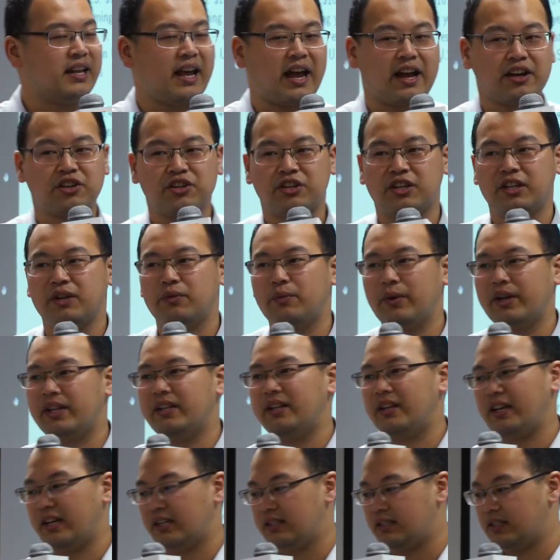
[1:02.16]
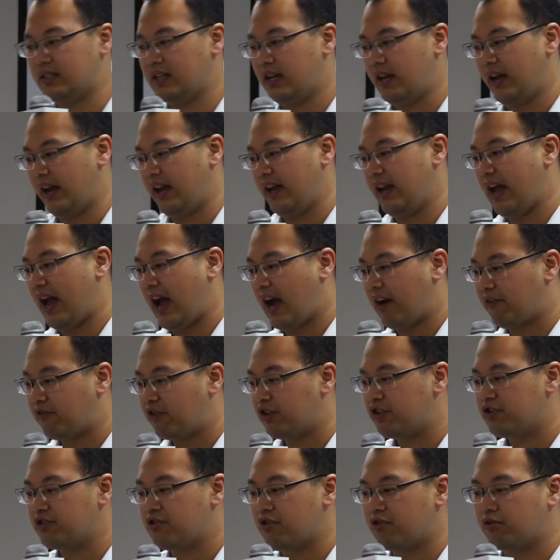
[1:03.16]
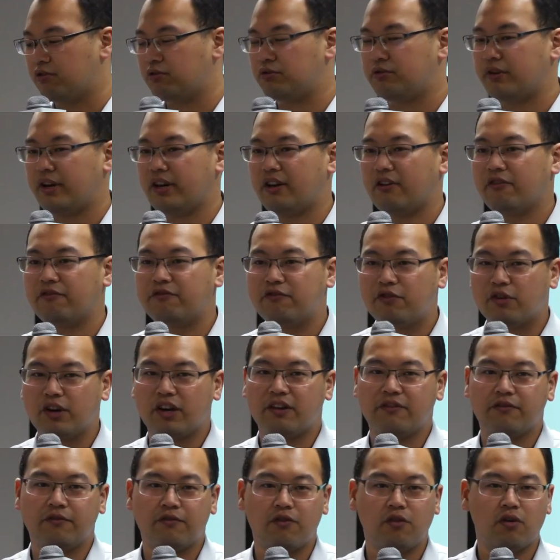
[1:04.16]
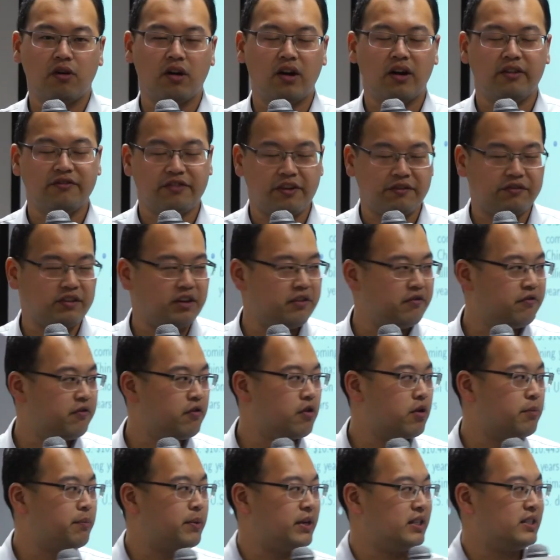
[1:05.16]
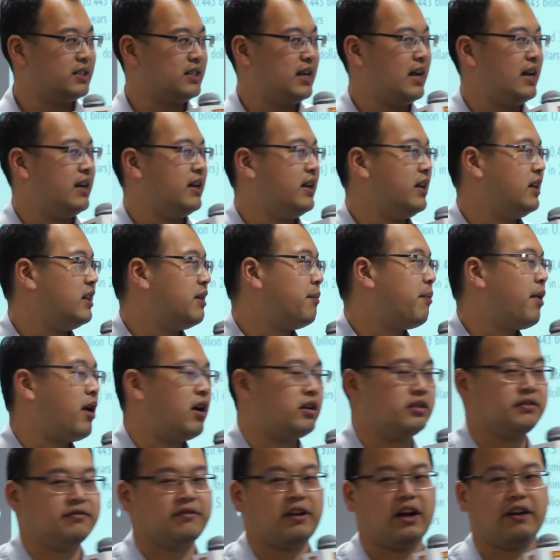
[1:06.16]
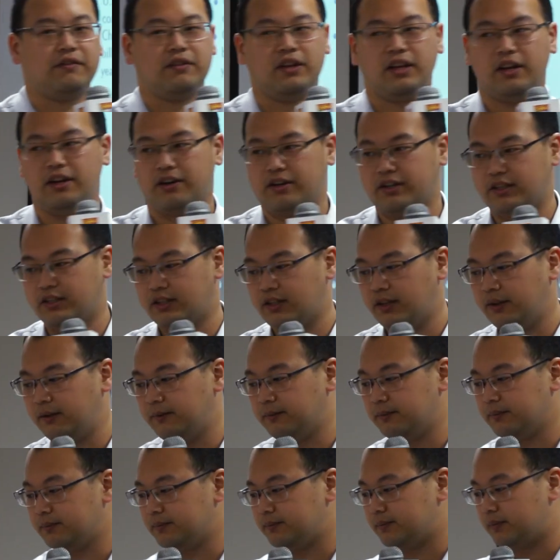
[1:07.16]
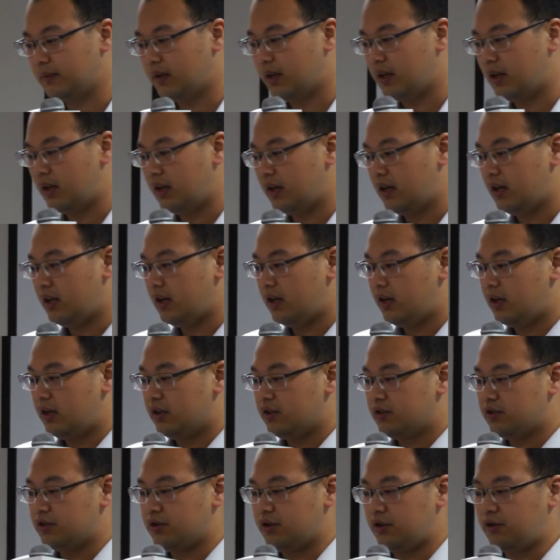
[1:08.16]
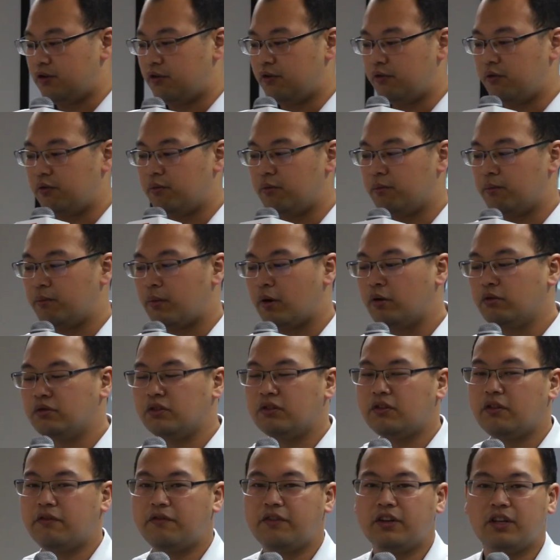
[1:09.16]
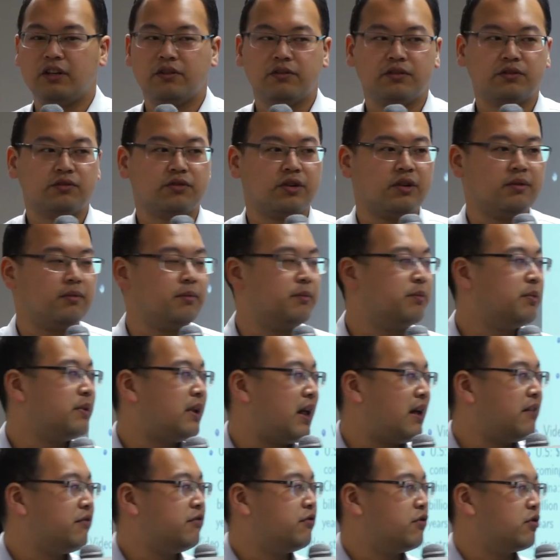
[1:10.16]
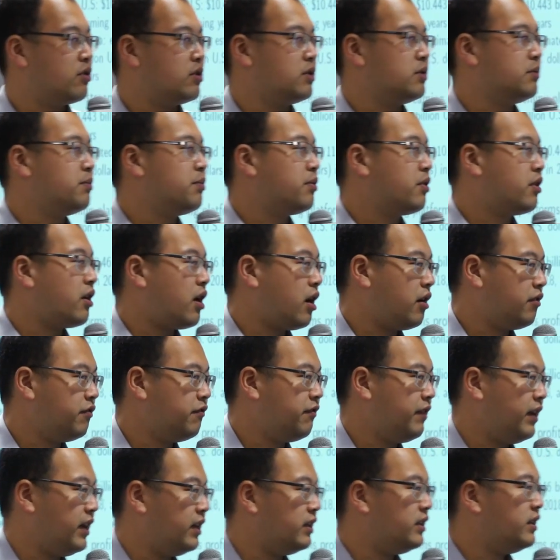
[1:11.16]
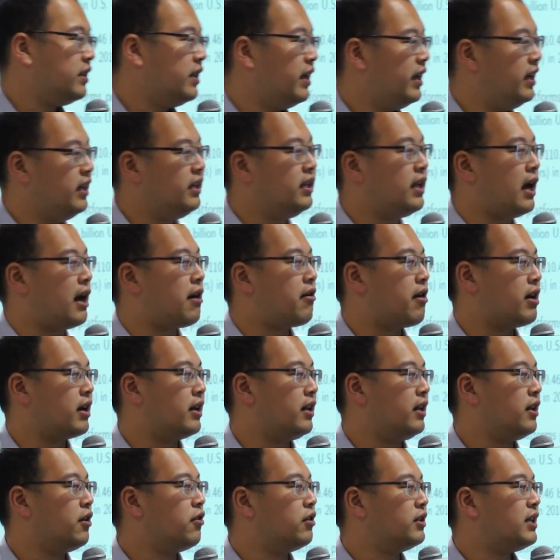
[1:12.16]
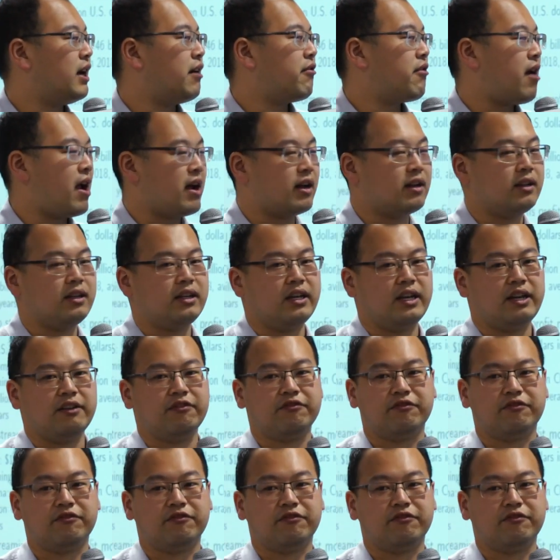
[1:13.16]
actually witnessed an average growth rate of 54% in the past 5 years. So most of the video streaming platforms profit indirectly or directly